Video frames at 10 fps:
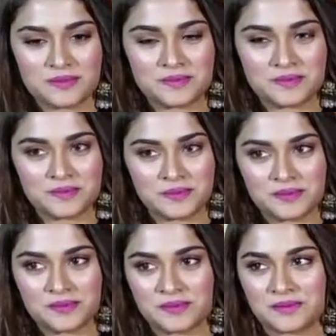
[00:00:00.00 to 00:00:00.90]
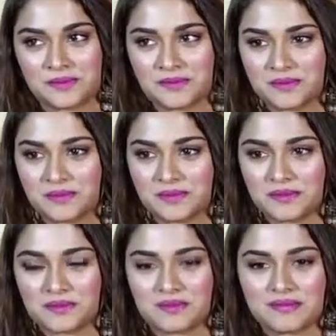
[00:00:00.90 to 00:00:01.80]

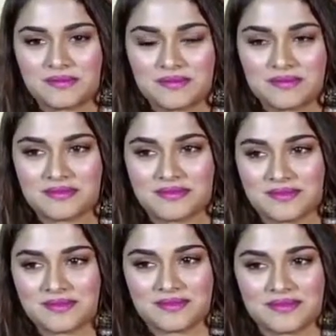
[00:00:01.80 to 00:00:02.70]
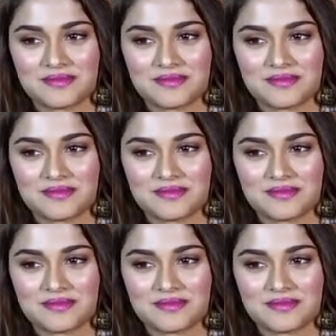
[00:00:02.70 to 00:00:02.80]
(silent)